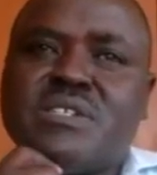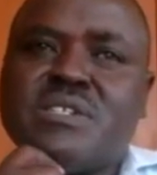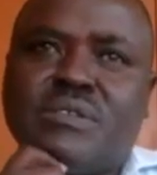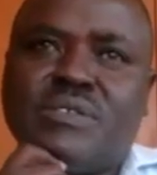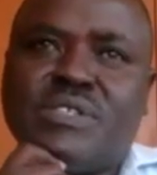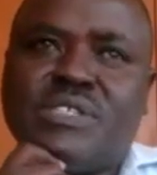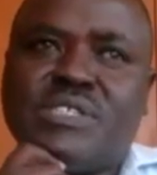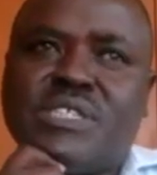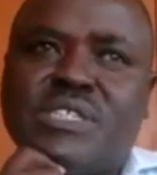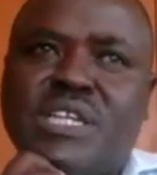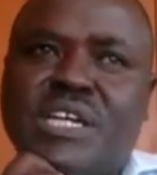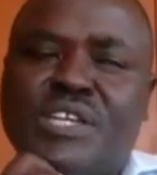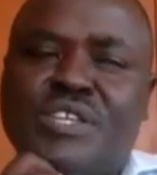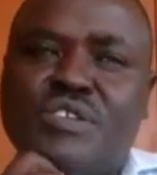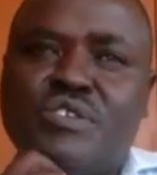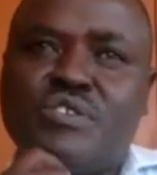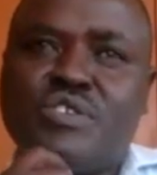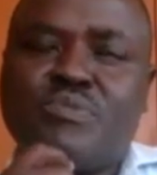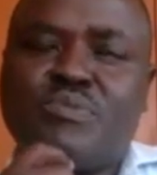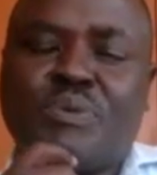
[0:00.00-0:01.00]
we still have a
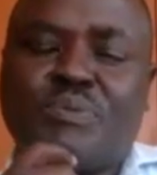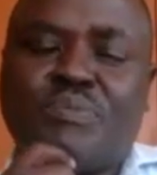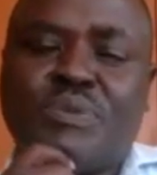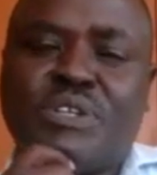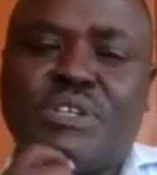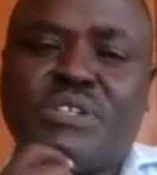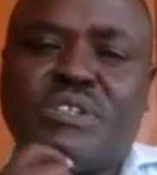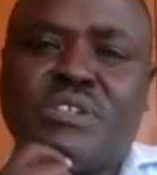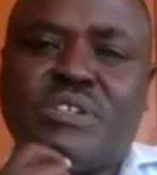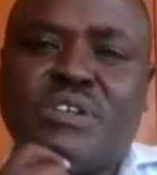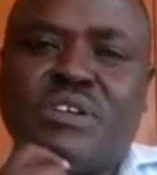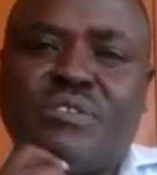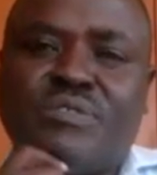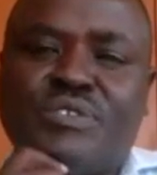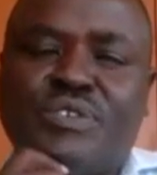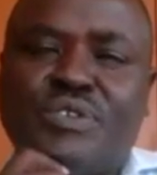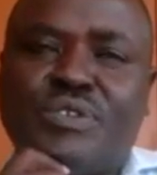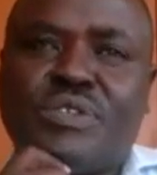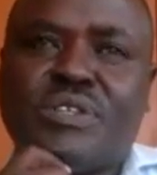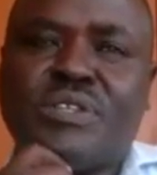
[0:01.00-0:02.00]
huge population of
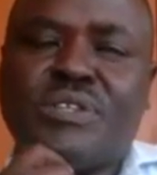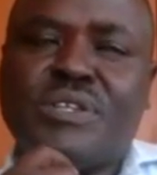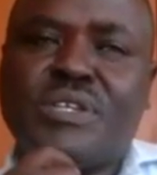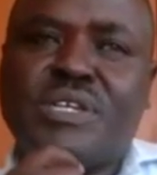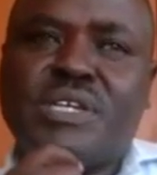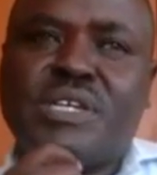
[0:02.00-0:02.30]
youth,